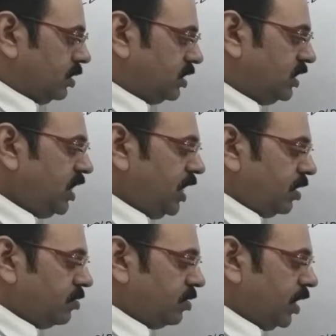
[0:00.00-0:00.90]

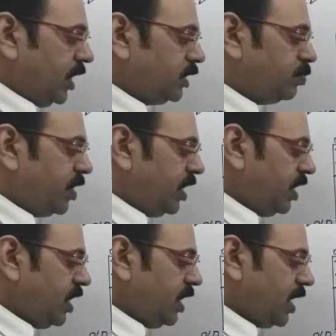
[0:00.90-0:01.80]
C is
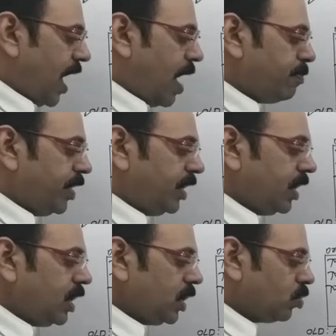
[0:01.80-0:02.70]
bringing
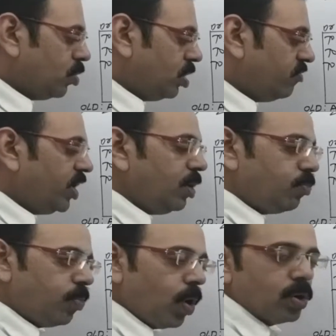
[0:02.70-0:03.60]
capital, goodwill
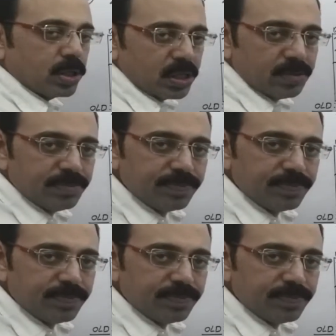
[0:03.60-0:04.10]
both.